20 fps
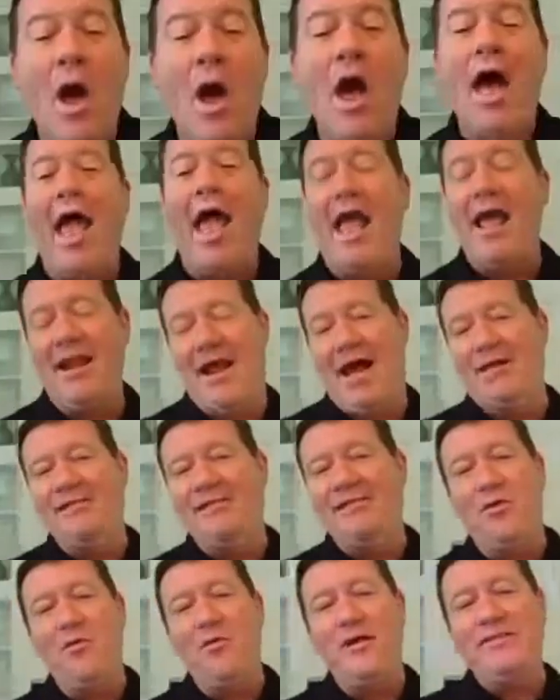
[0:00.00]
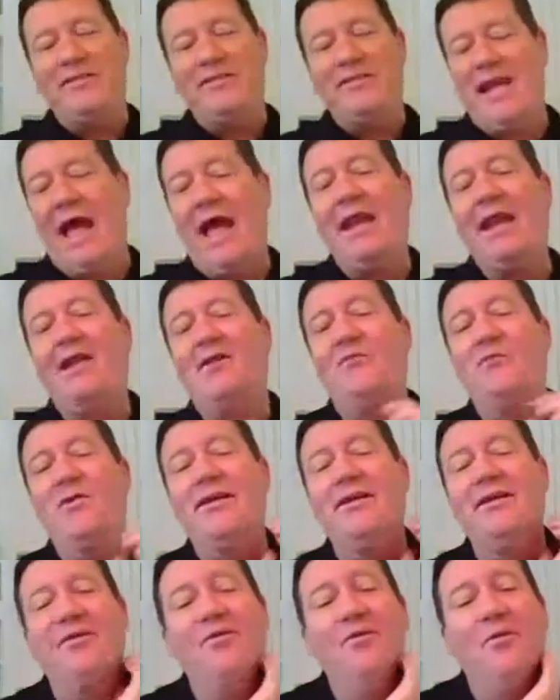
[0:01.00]
thought I put you away those years
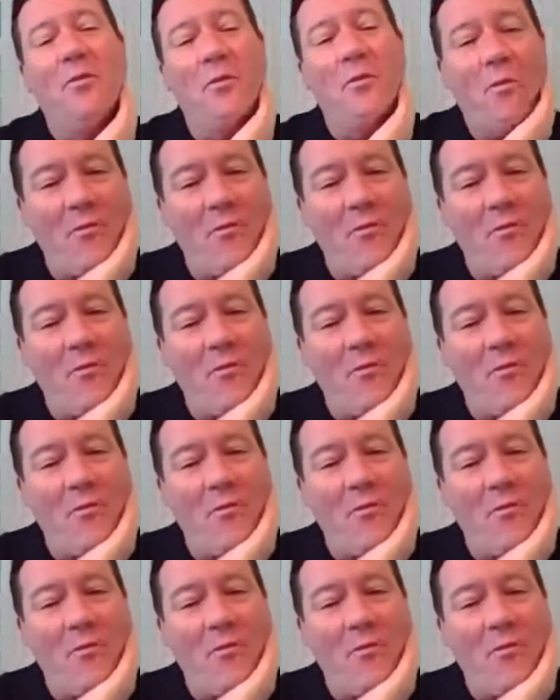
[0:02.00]
ago